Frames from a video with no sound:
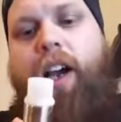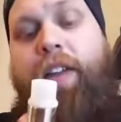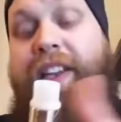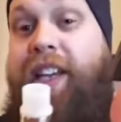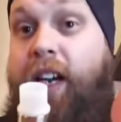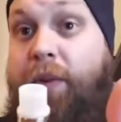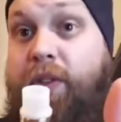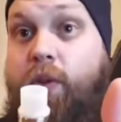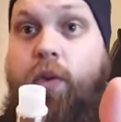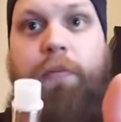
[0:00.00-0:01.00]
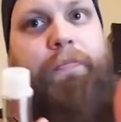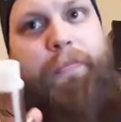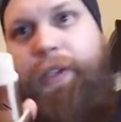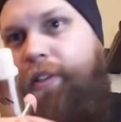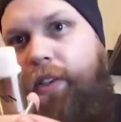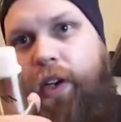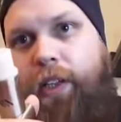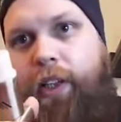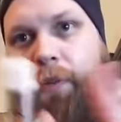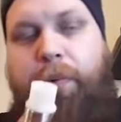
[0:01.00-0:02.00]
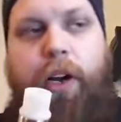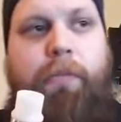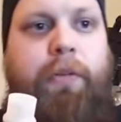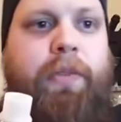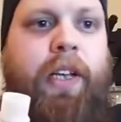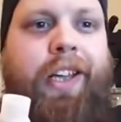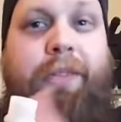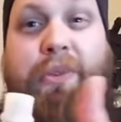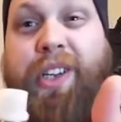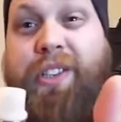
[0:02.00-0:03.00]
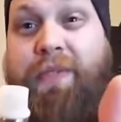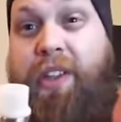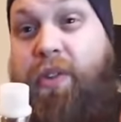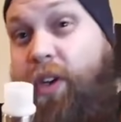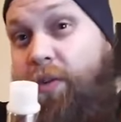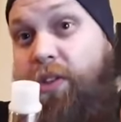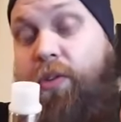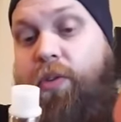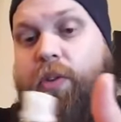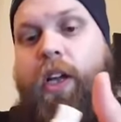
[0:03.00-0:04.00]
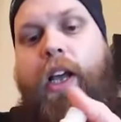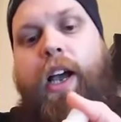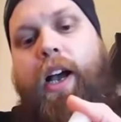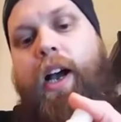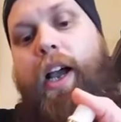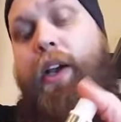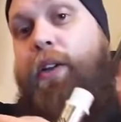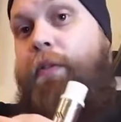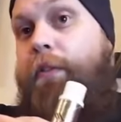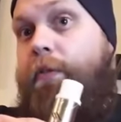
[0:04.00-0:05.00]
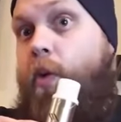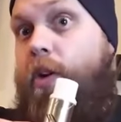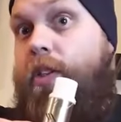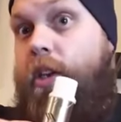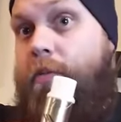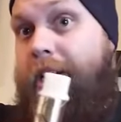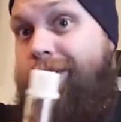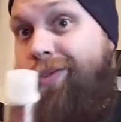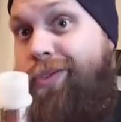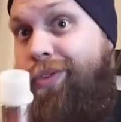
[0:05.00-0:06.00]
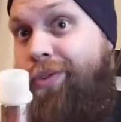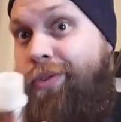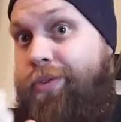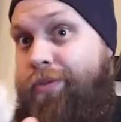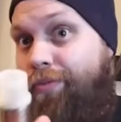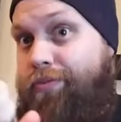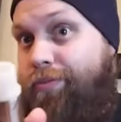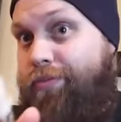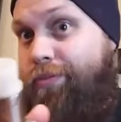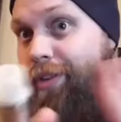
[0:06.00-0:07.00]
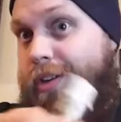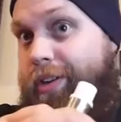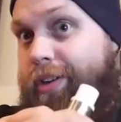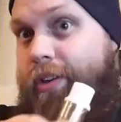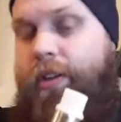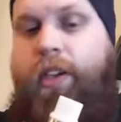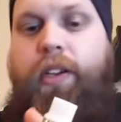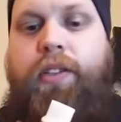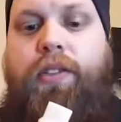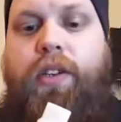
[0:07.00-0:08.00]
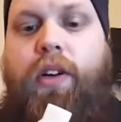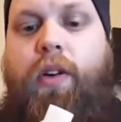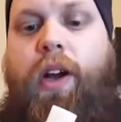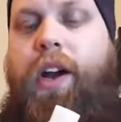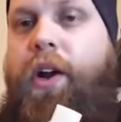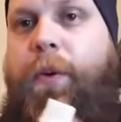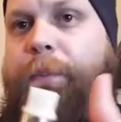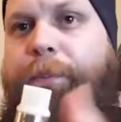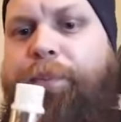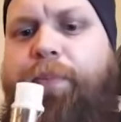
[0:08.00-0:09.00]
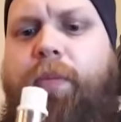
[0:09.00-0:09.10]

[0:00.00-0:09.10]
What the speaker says: The Kennedy was cool, but still had leak problems. The Mutation V3 was cool. I hear the V4 is coming out soon. Yeah. So, I don't know.